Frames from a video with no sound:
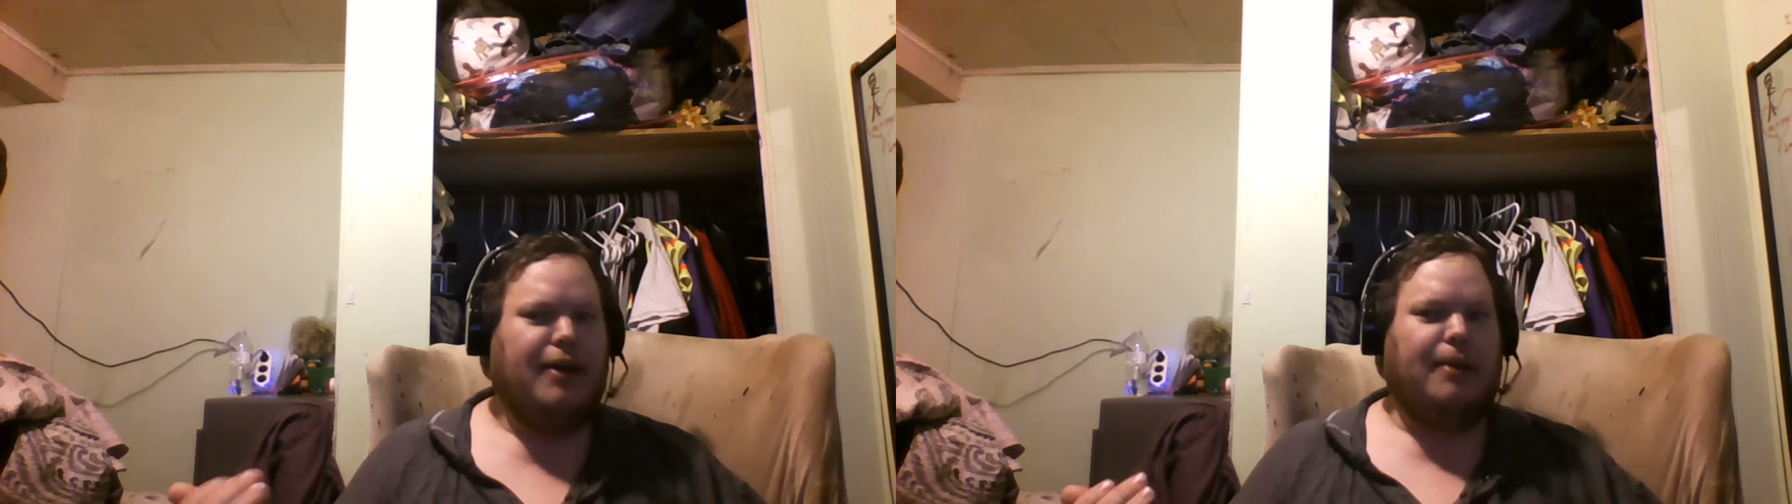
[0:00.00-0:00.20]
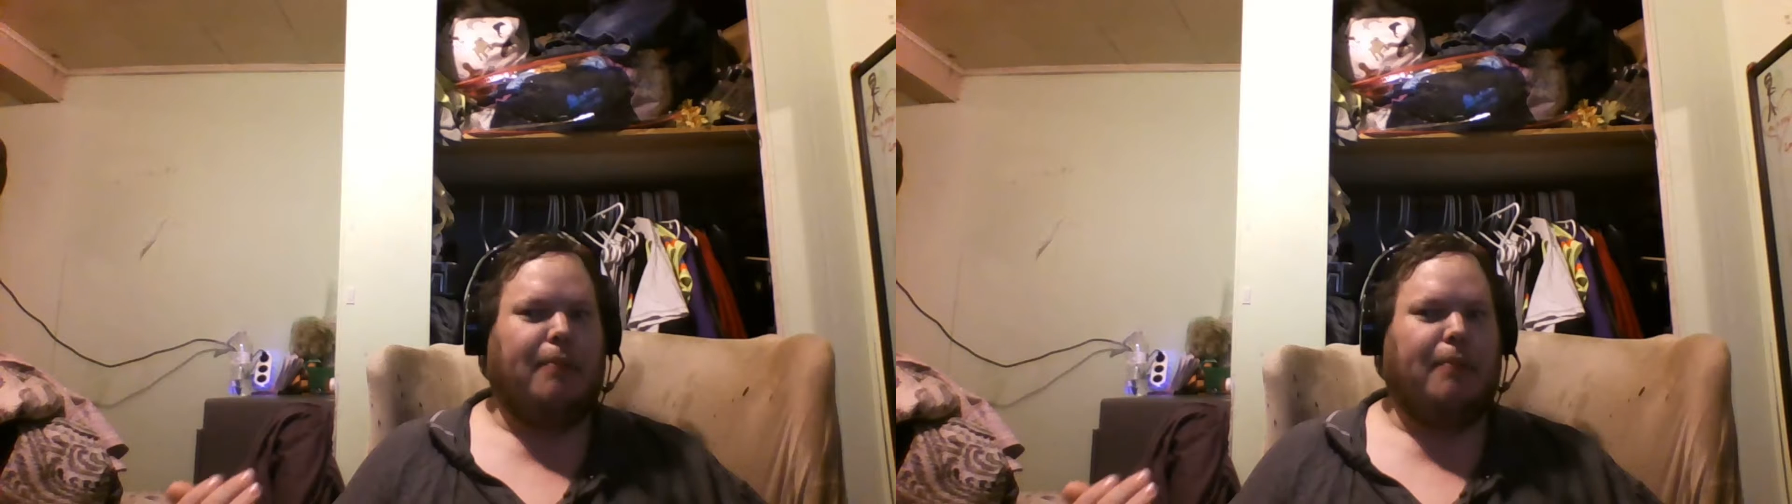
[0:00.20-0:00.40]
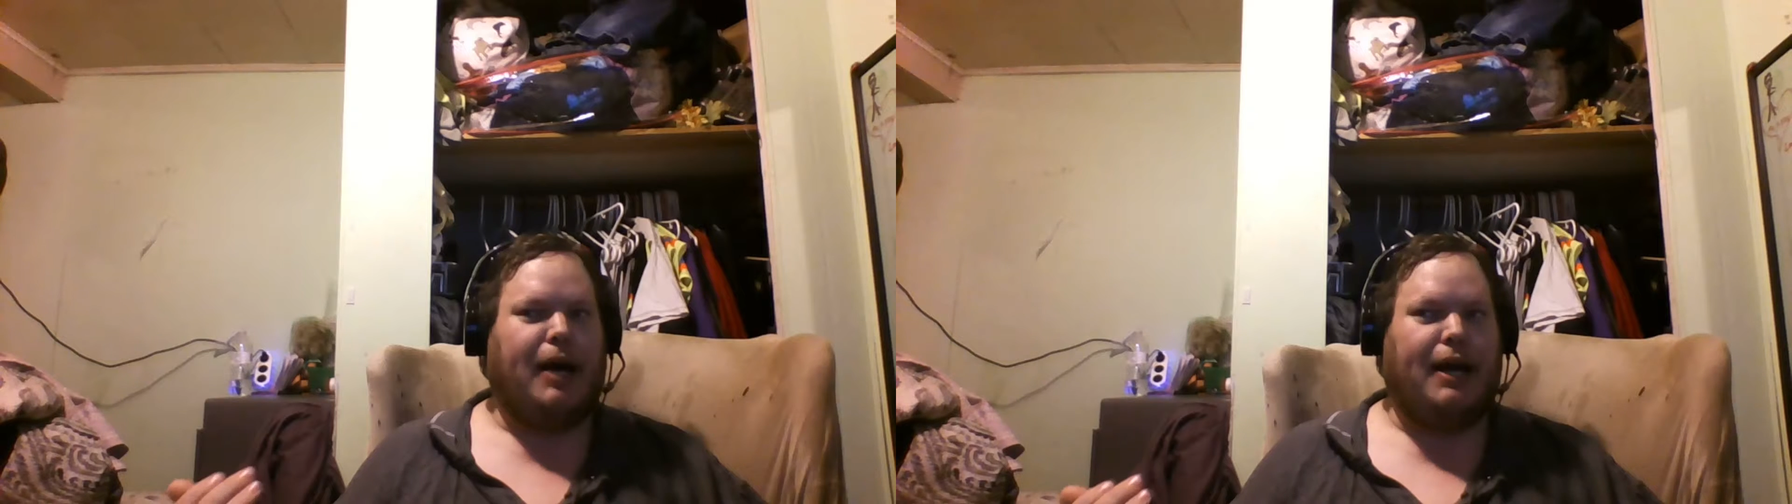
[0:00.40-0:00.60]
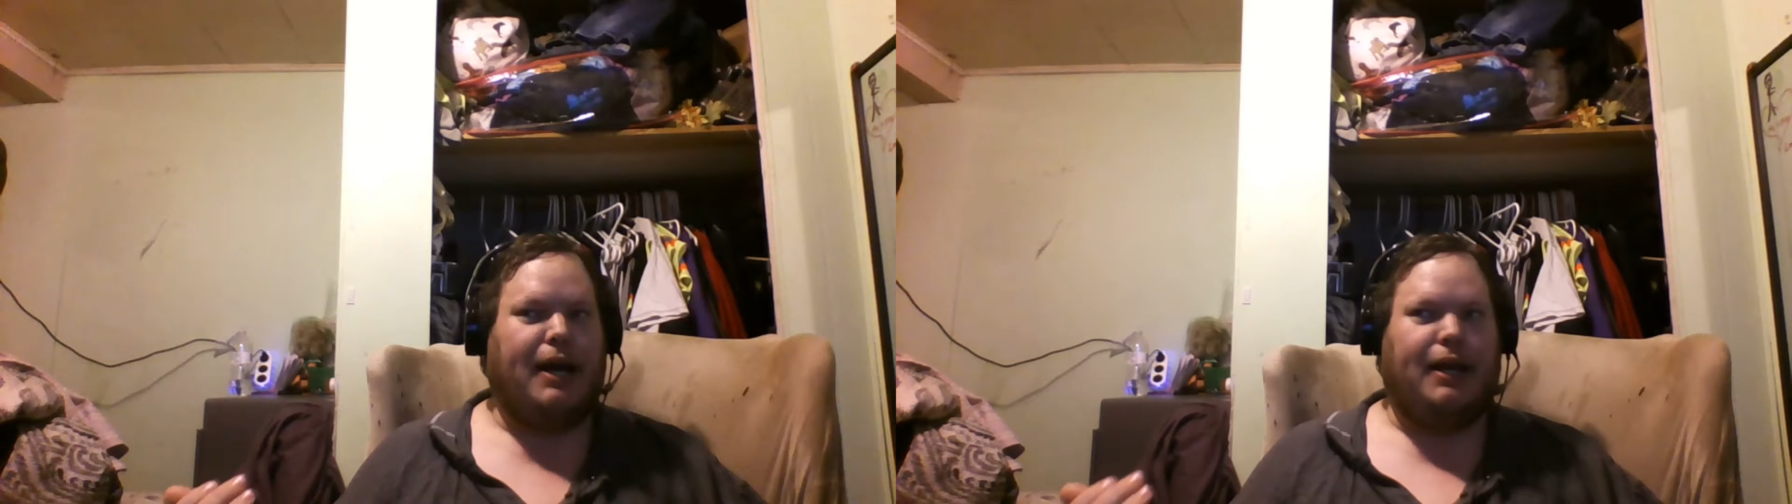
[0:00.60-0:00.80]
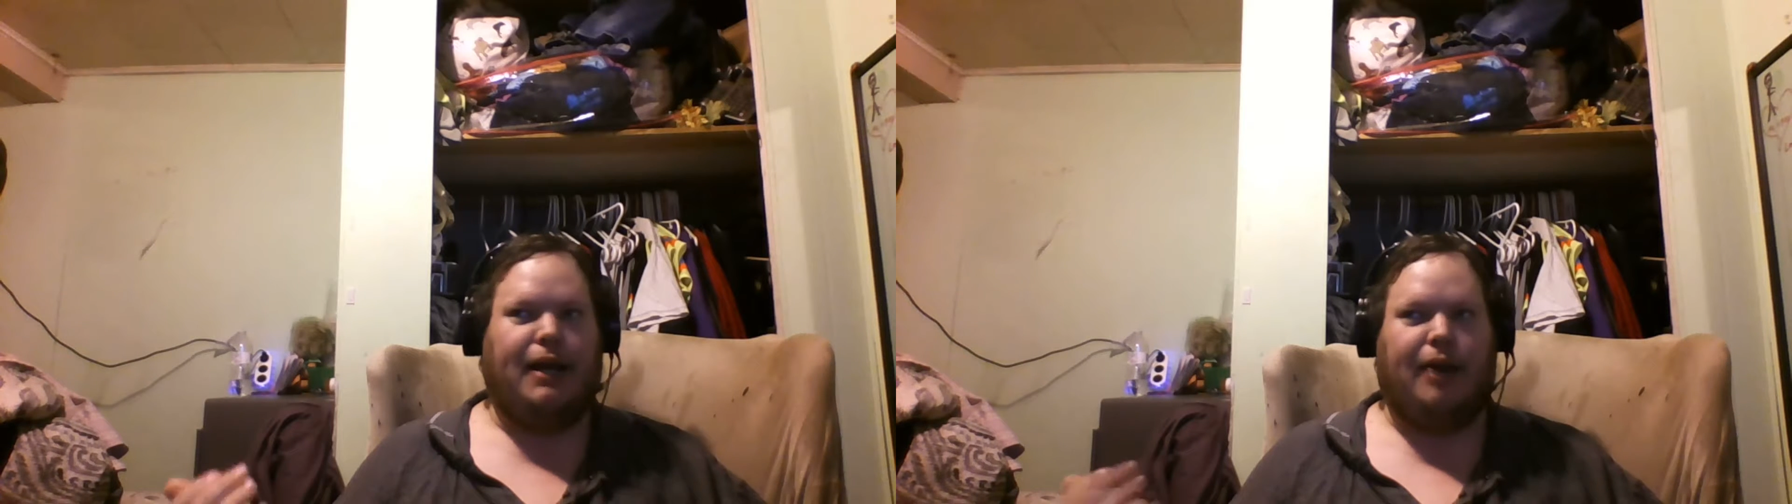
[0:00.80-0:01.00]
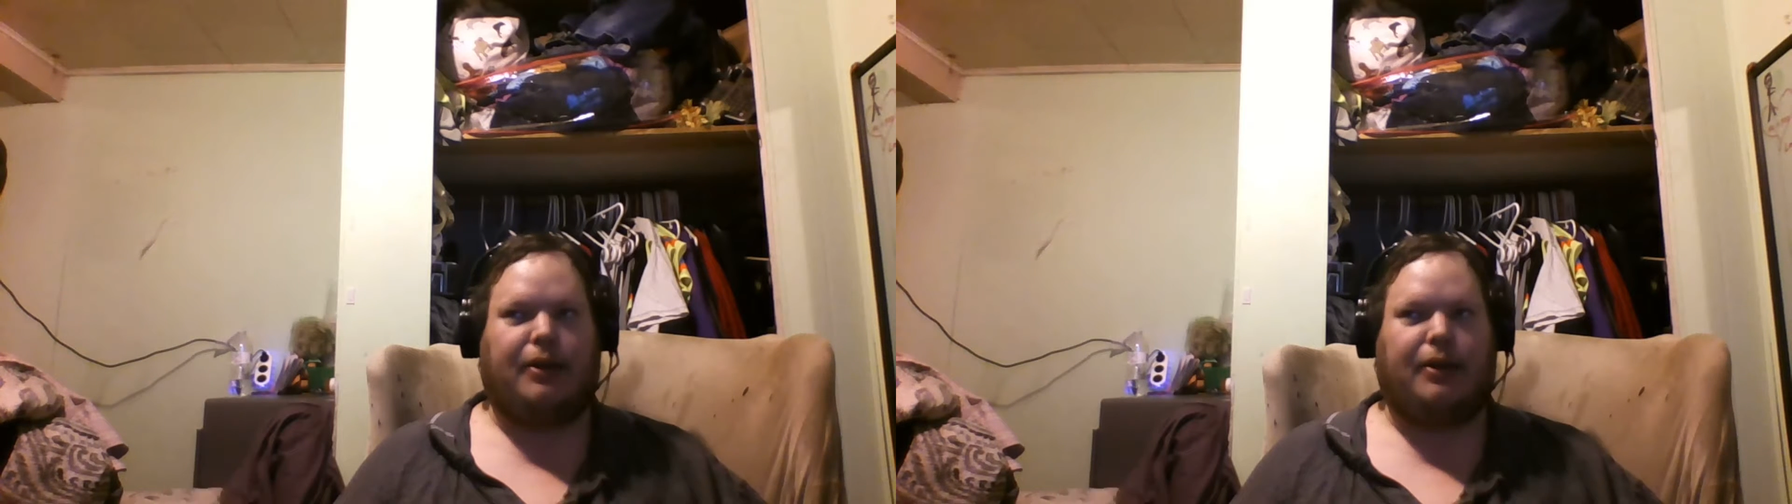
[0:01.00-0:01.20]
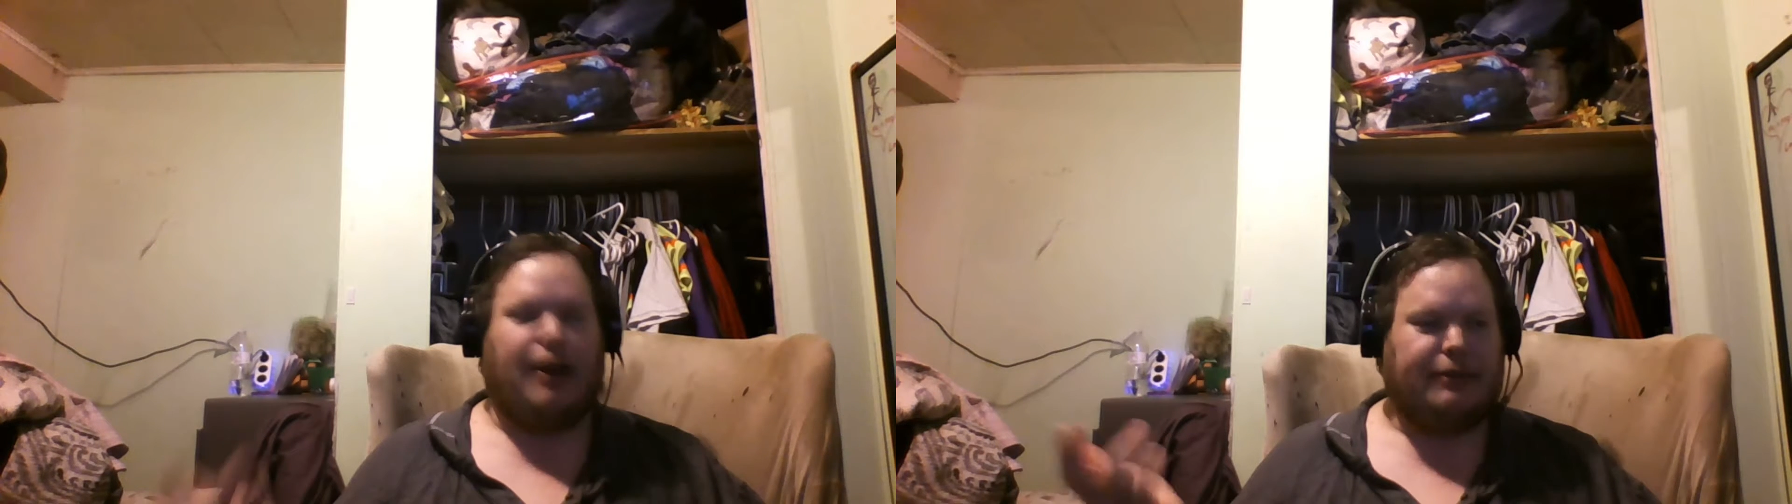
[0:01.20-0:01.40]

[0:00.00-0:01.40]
my health card is